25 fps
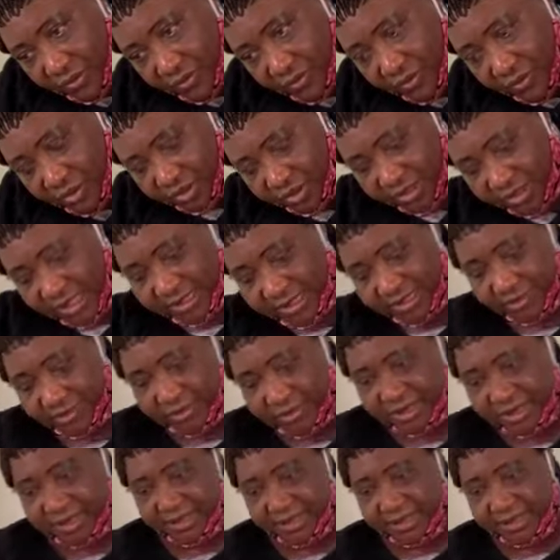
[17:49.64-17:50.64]
One
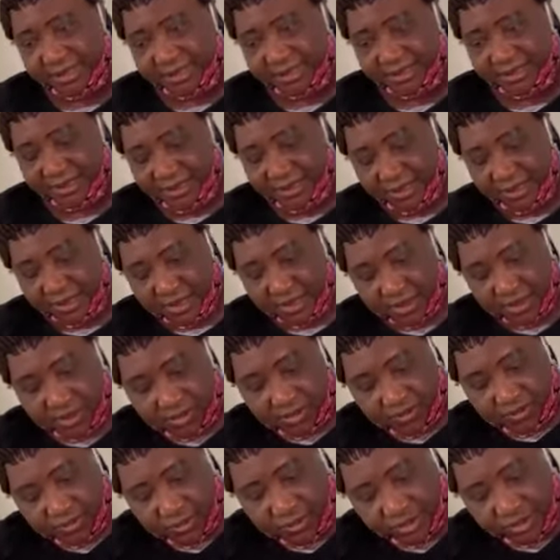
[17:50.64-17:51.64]
centimeter,
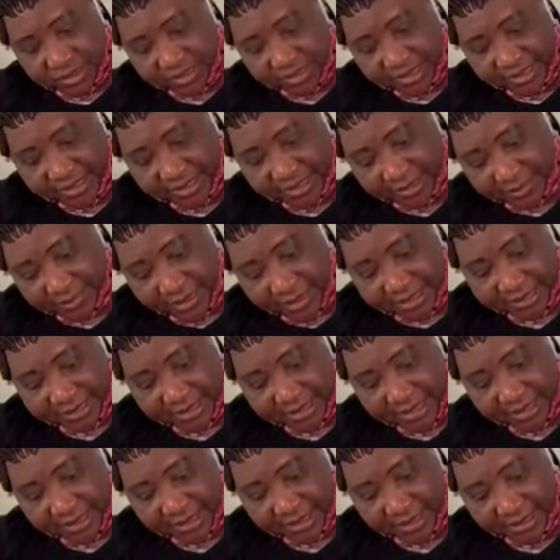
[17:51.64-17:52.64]
1
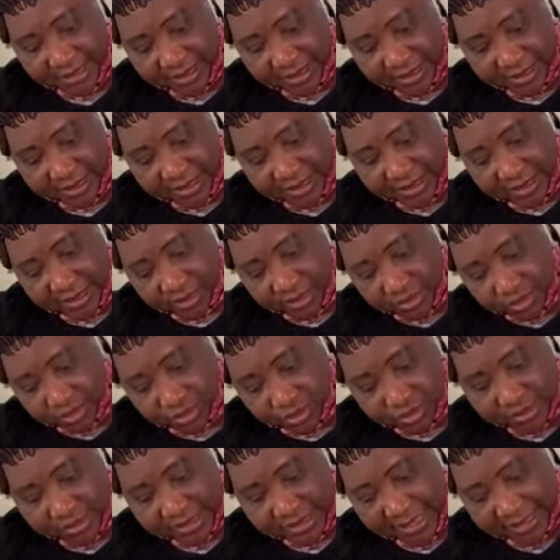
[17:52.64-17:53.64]
centimeter
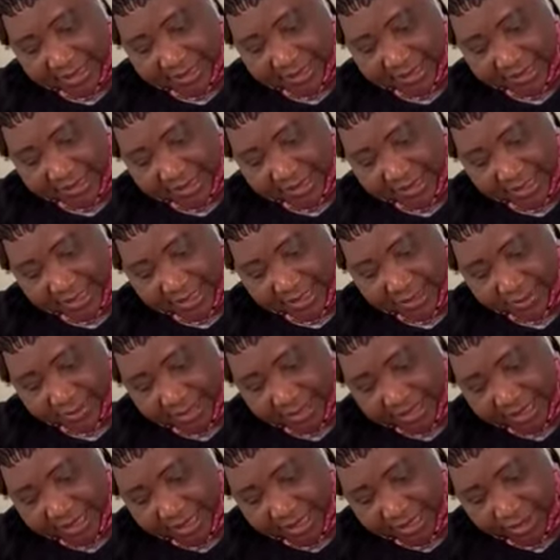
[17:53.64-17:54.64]
to 30
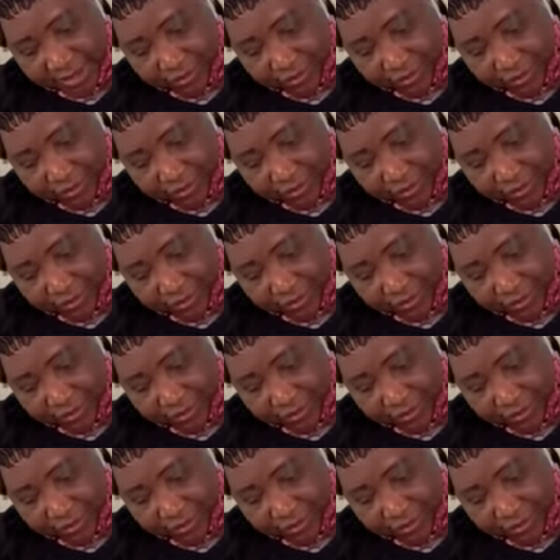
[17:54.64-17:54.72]
centimeter.